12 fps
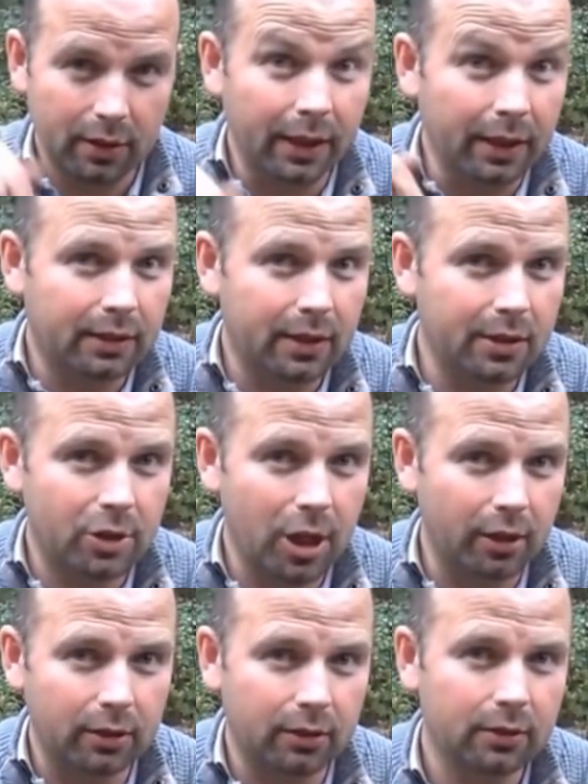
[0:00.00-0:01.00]
The link to his
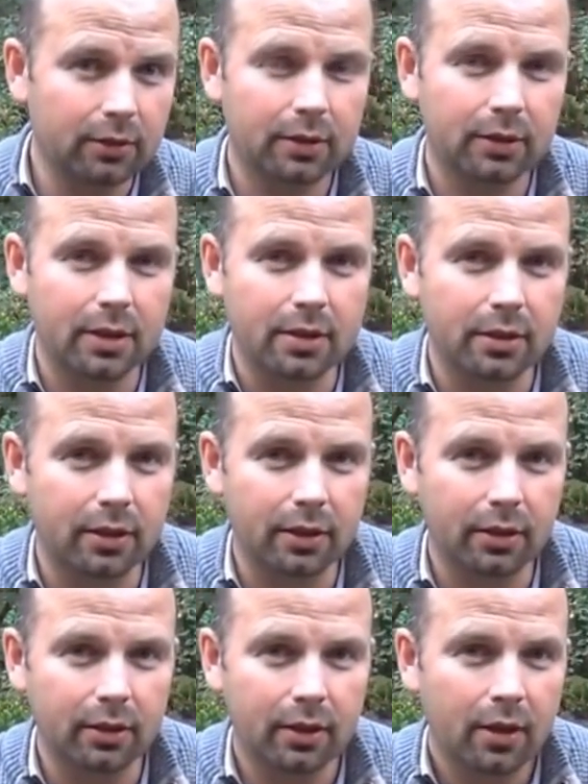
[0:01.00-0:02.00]
channel is in
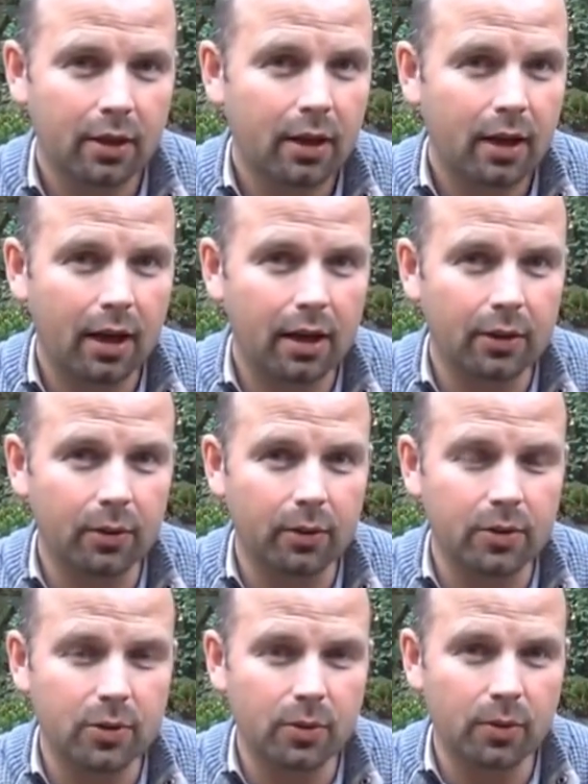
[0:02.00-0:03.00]
here, and
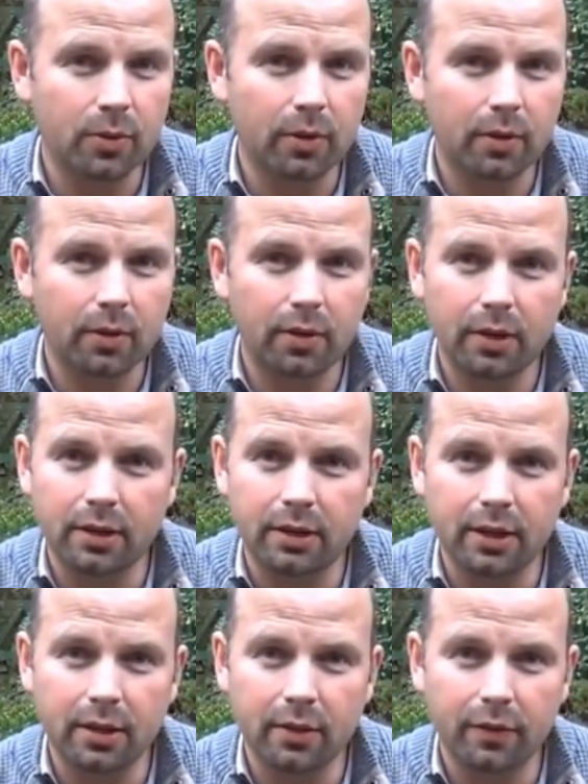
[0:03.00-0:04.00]
also
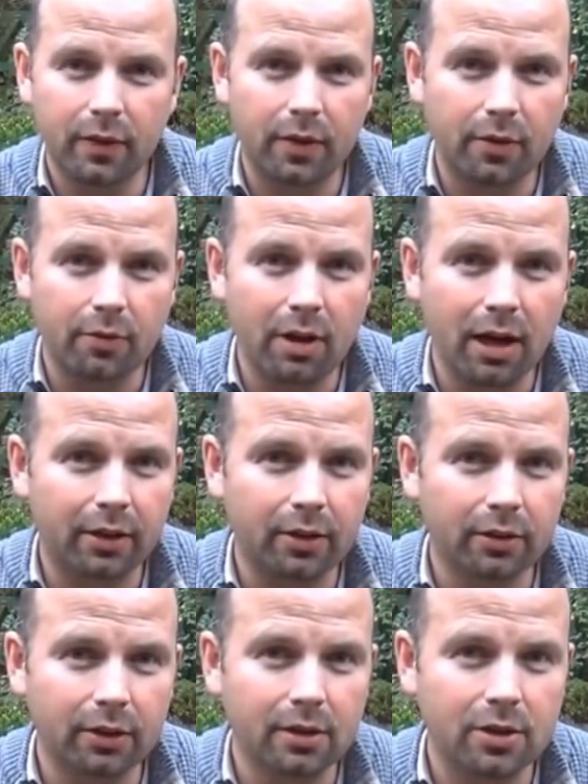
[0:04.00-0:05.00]
Dave Relic
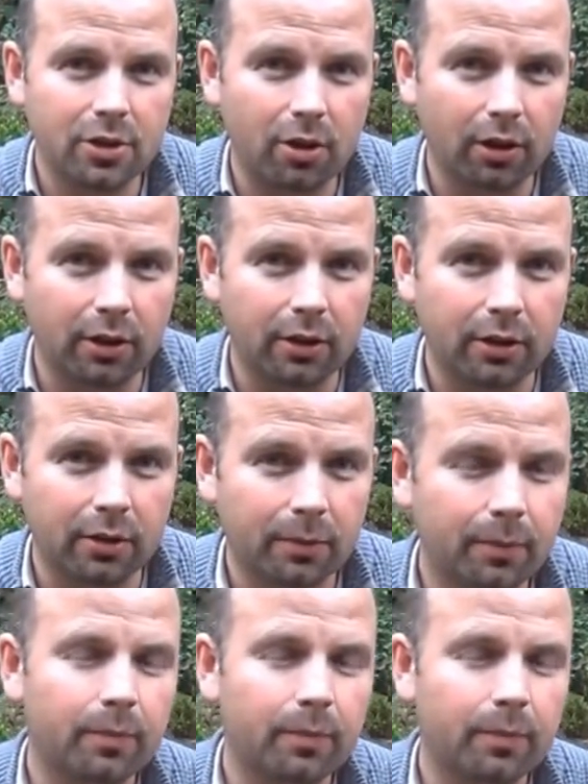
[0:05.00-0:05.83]
Hunting Scotland.